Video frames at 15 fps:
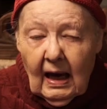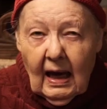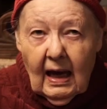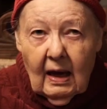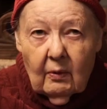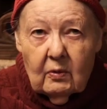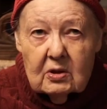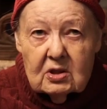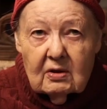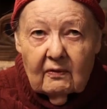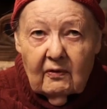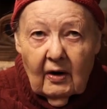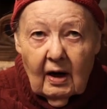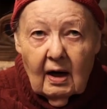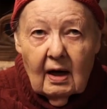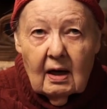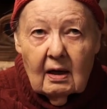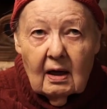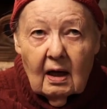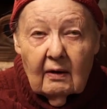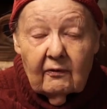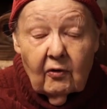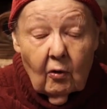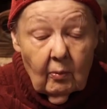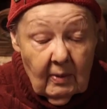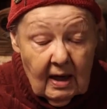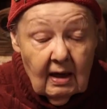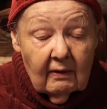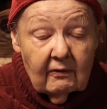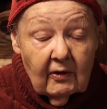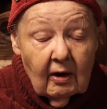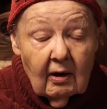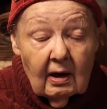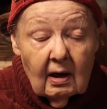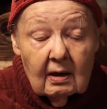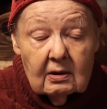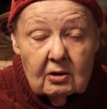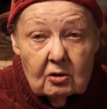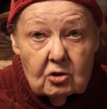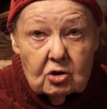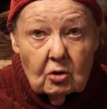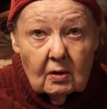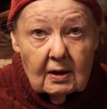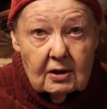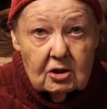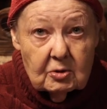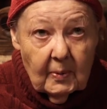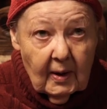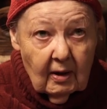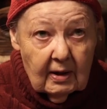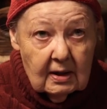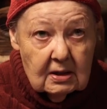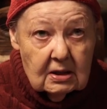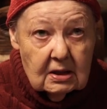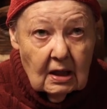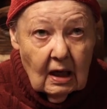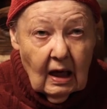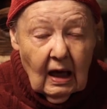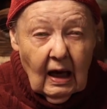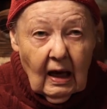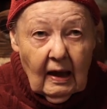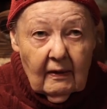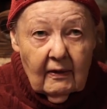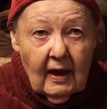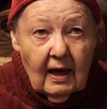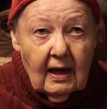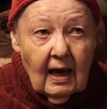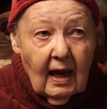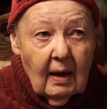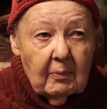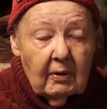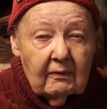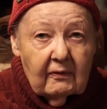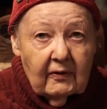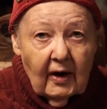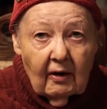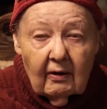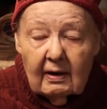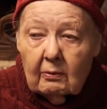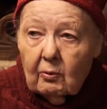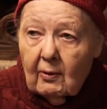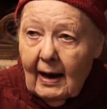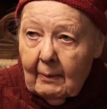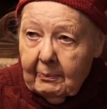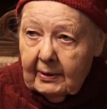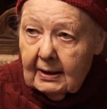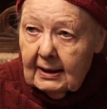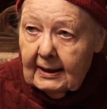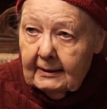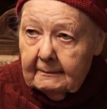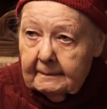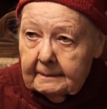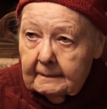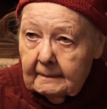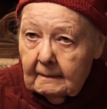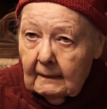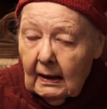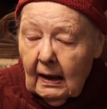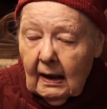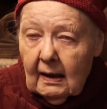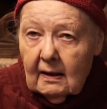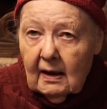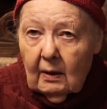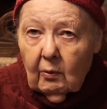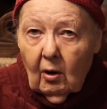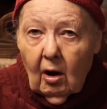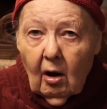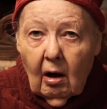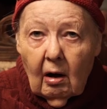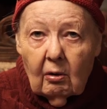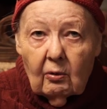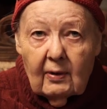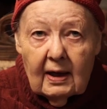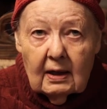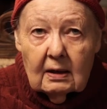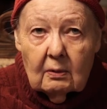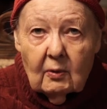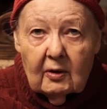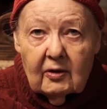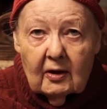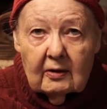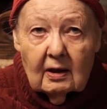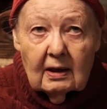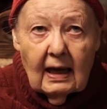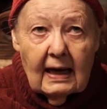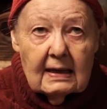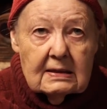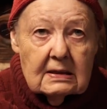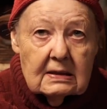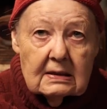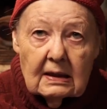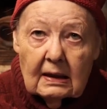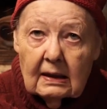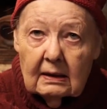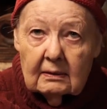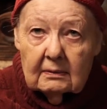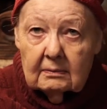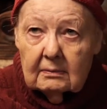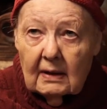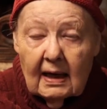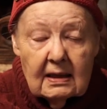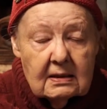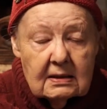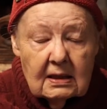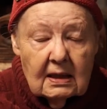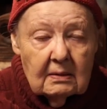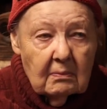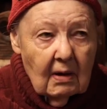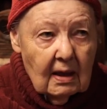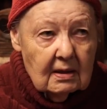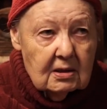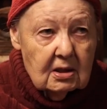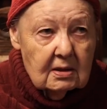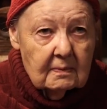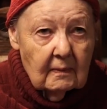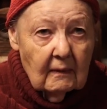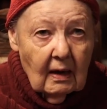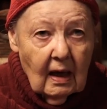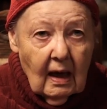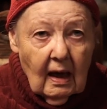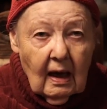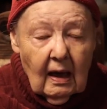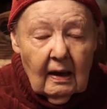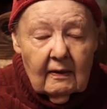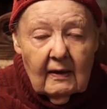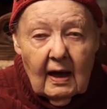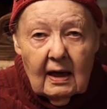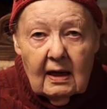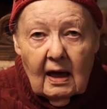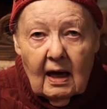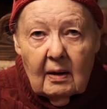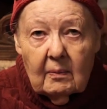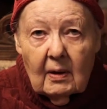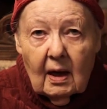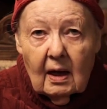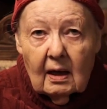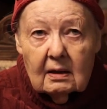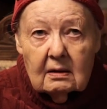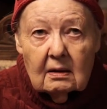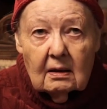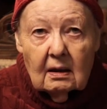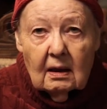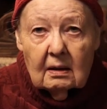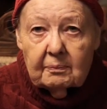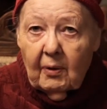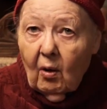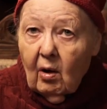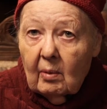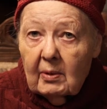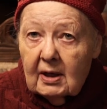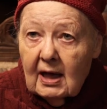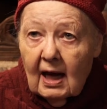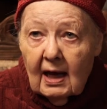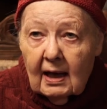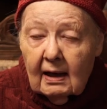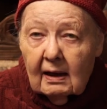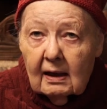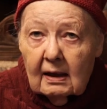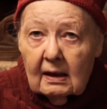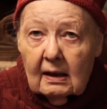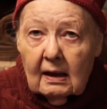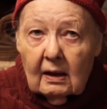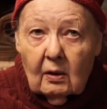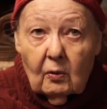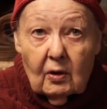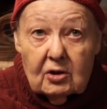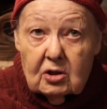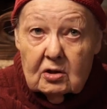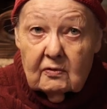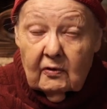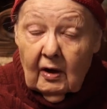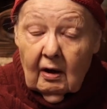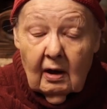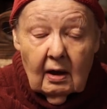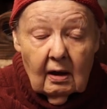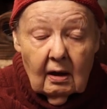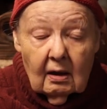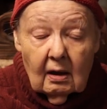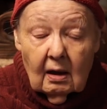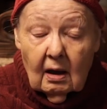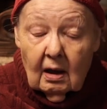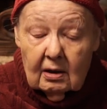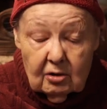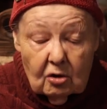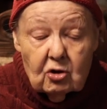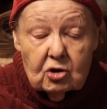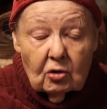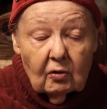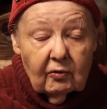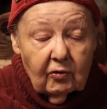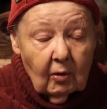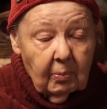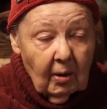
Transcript: It was a very, for me, a very unusual experience. They came very rapidly. They were all written within the last uh, 18 months. They came at a poem a day, which is very unusual for